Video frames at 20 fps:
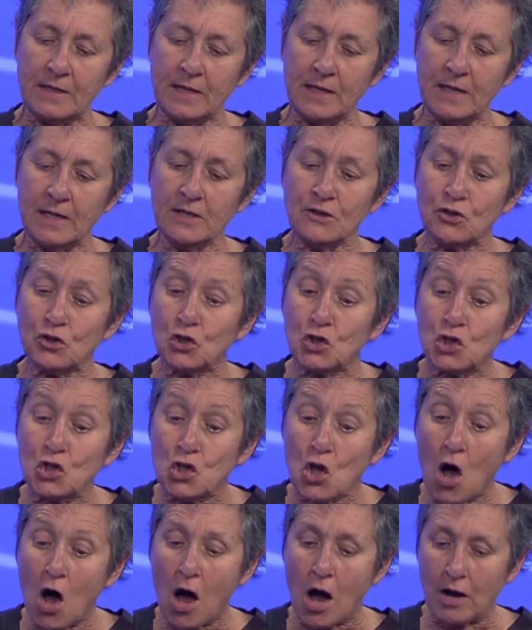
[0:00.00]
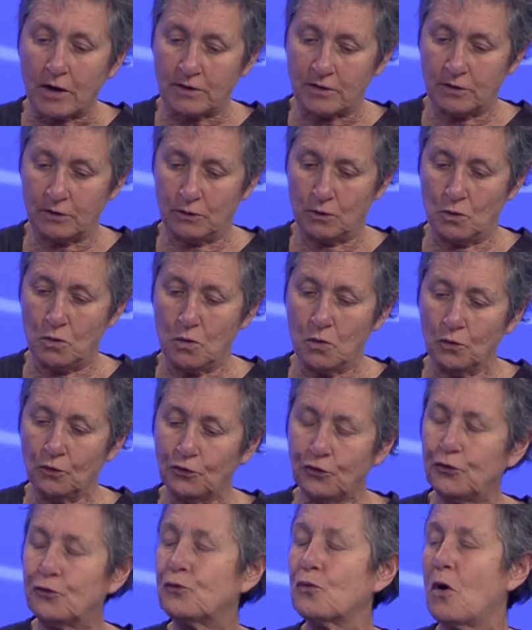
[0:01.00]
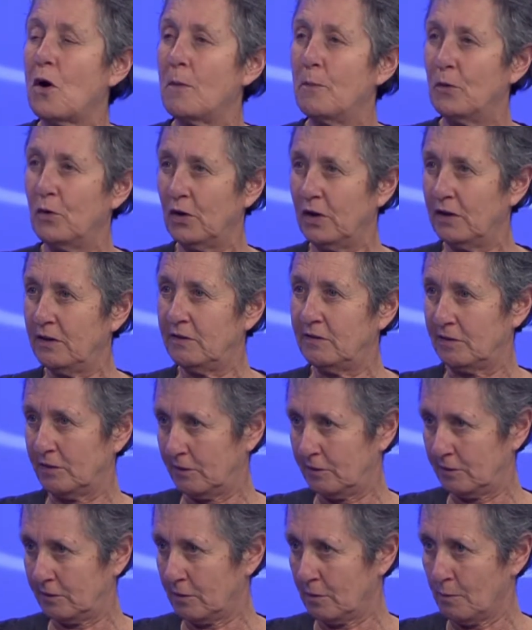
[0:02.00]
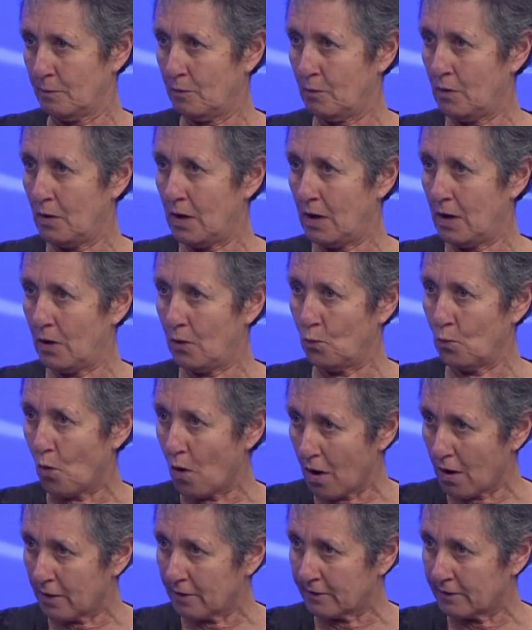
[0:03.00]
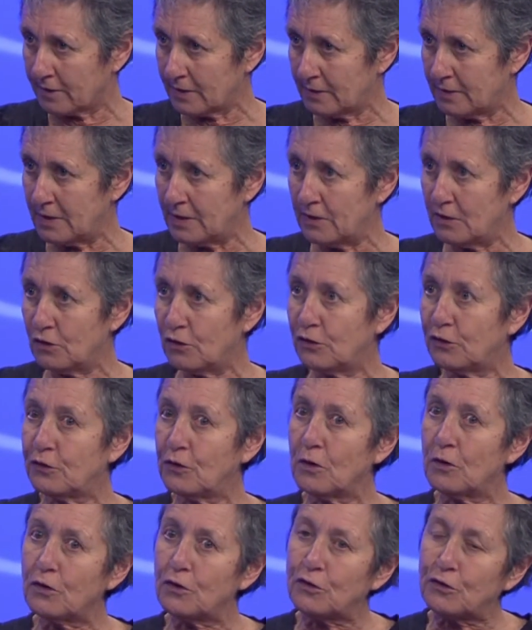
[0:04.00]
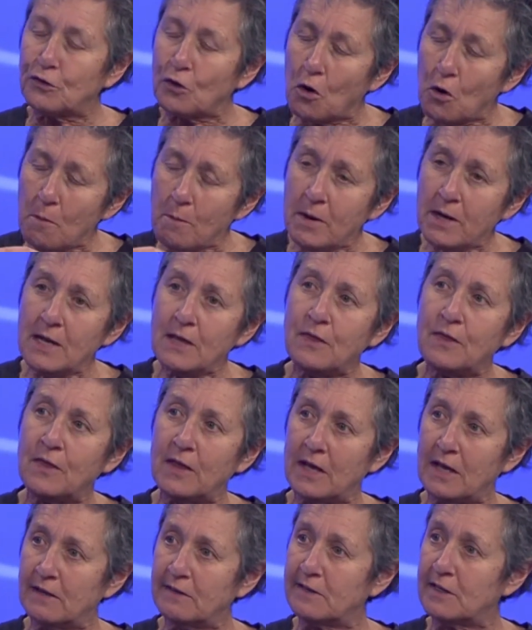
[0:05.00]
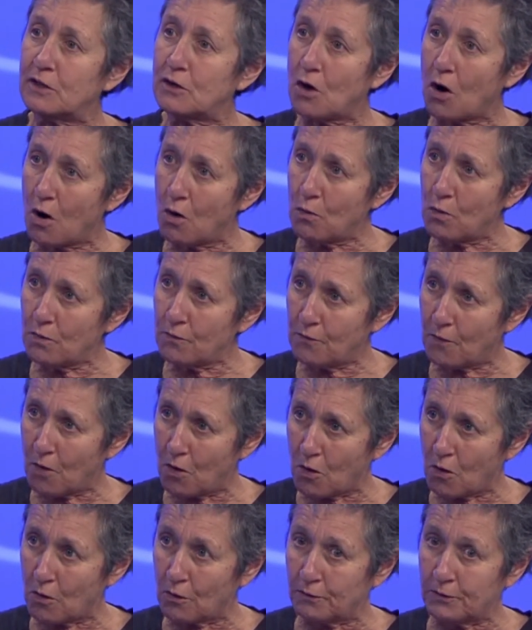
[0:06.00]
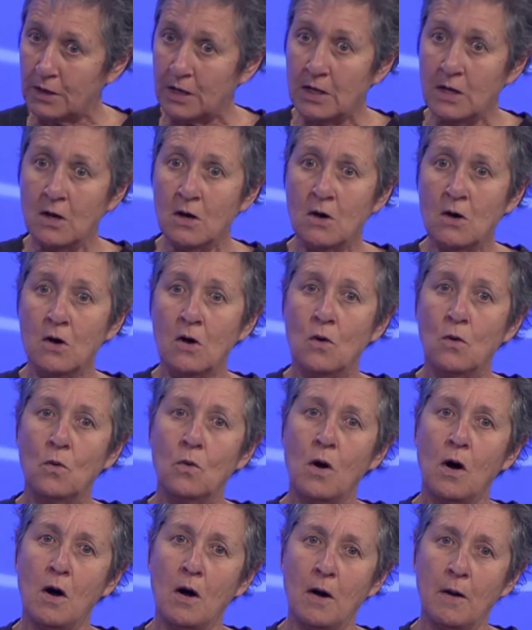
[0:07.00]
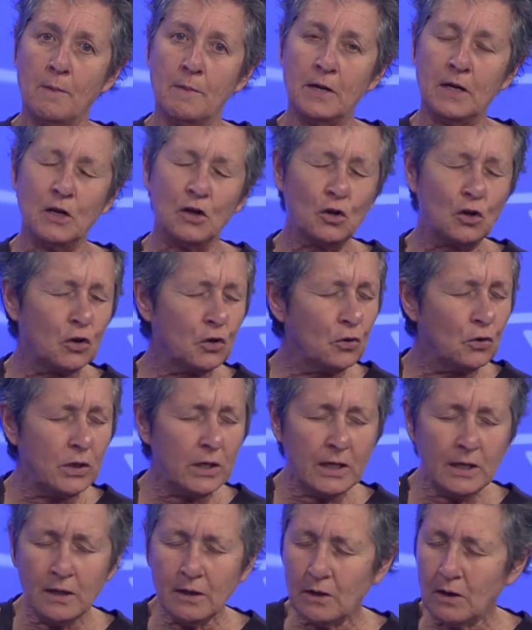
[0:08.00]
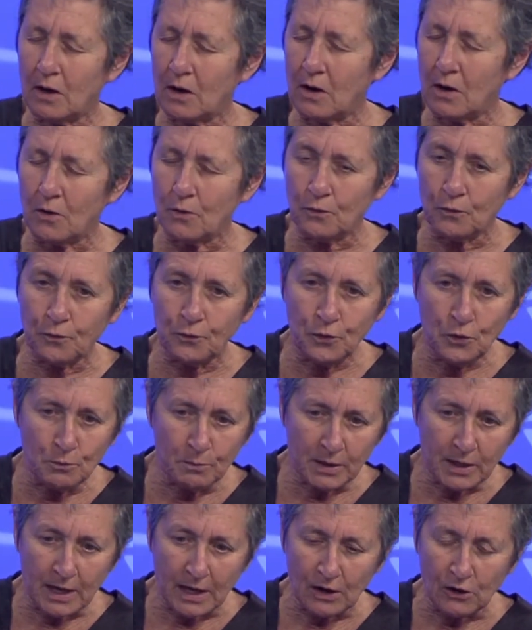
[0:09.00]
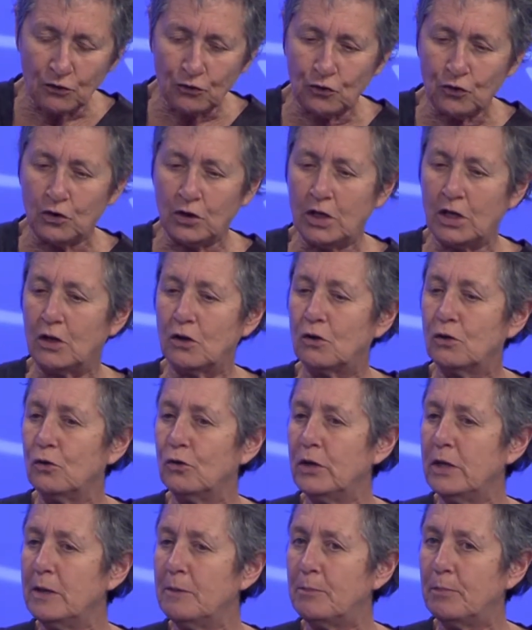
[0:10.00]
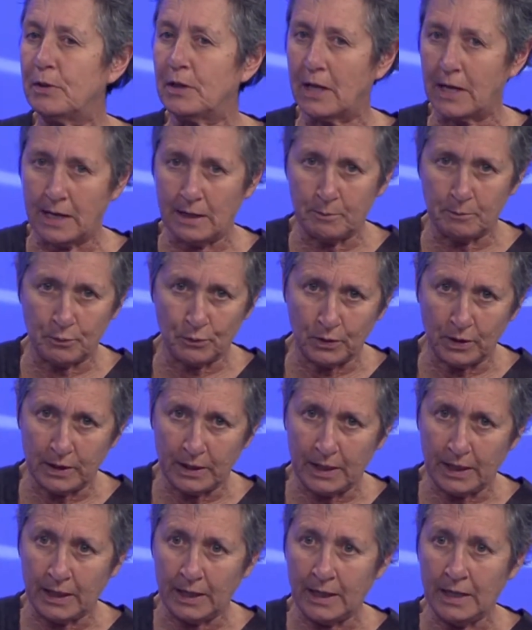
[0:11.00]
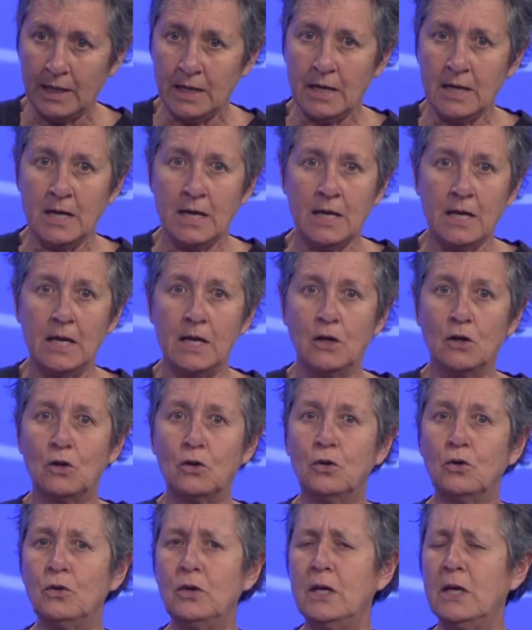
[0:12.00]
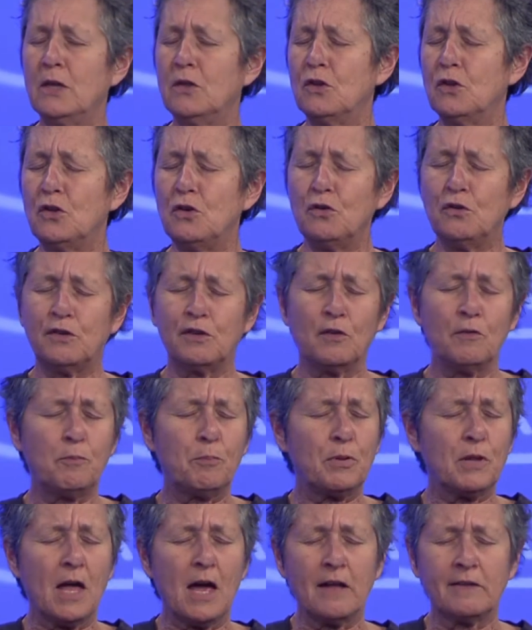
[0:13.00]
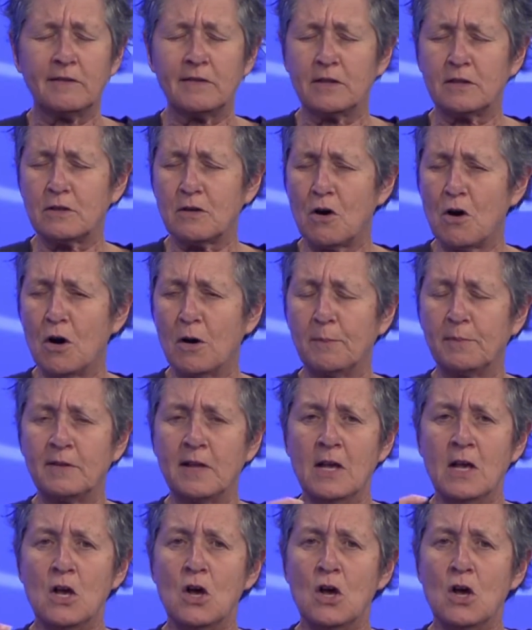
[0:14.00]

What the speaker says: interlocked the whole strawberry system was, that so many things had co-evolved, including fumigation, including plant breeding, including the use of plastic tarps.